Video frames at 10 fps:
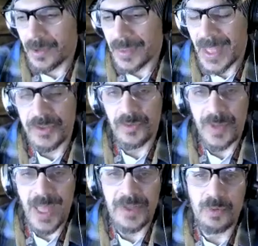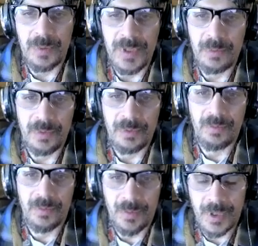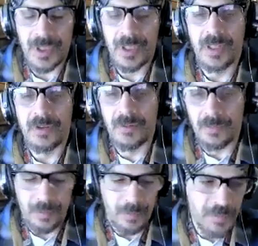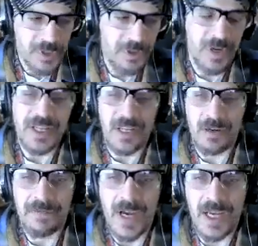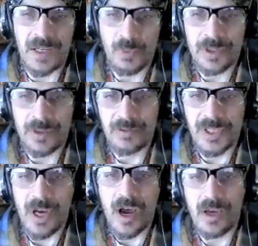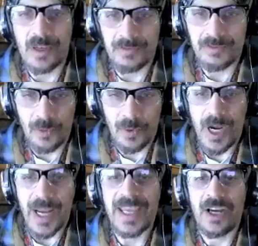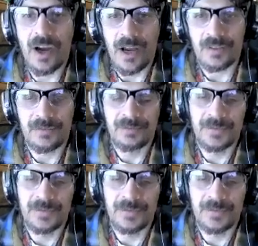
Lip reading: that's when people start identifying with God or a God.